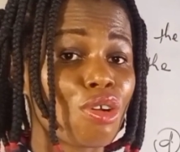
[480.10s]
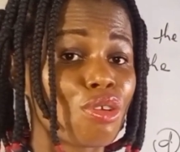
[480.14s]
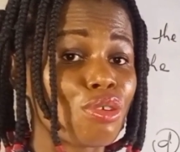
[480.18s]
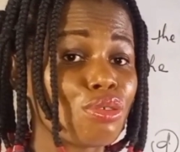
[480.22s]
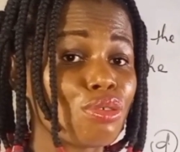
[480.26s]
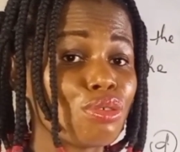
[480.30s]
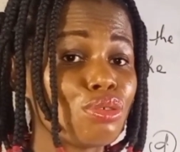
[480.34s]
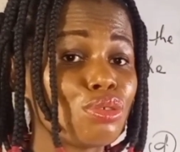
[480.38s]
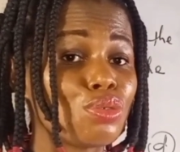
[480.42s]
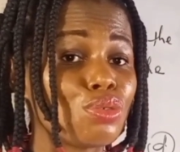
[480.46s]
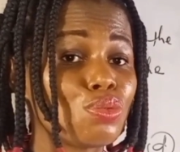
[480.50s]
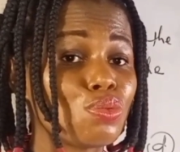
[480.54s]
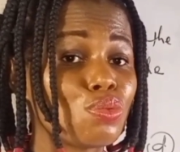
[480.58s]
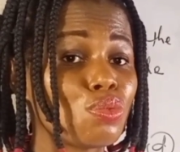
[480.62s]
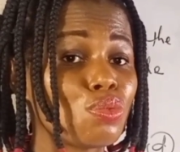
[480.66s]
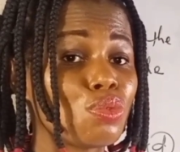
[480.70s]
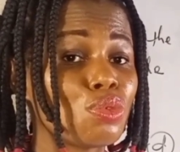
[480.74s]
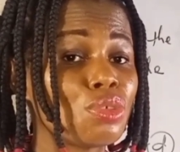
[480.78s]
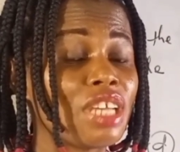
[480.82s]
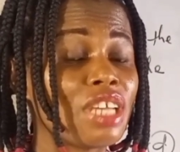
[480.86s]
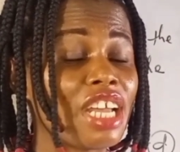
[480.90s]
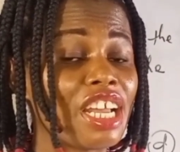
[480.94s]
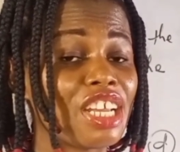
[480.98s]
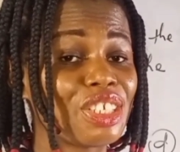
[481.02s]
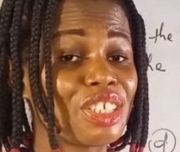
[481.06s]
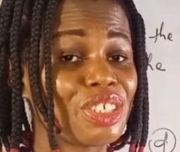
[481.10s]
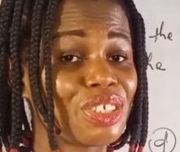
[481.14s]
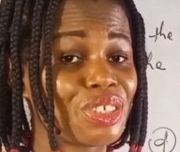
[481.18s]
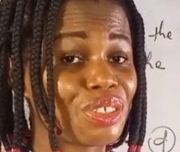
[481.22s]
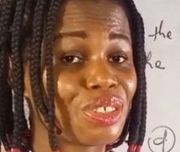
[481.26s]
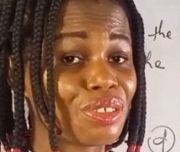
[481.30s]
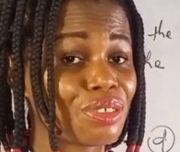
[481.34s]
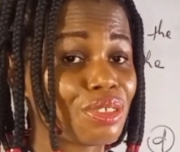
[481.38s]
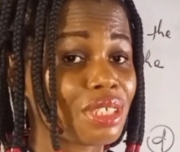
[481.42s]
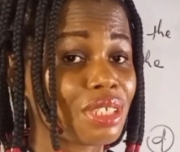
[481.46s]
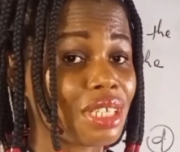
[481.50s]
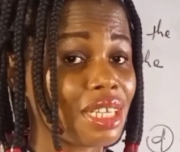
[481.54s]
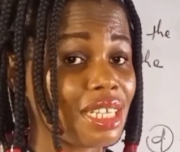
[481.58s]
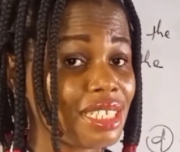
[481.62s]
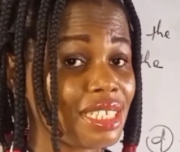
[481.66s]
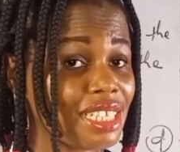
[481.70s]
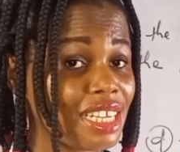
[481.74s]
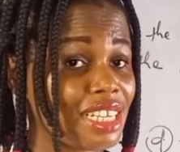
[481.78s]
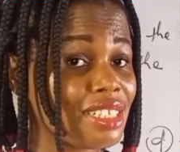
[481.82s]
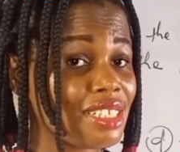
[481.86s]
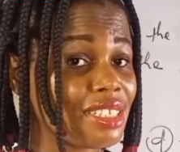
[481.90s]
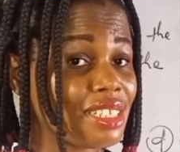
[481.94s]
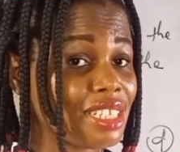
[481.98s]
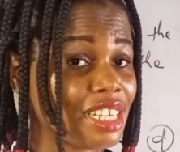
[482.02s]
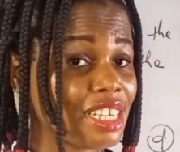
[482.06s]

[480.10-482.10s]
could, would, and should, contain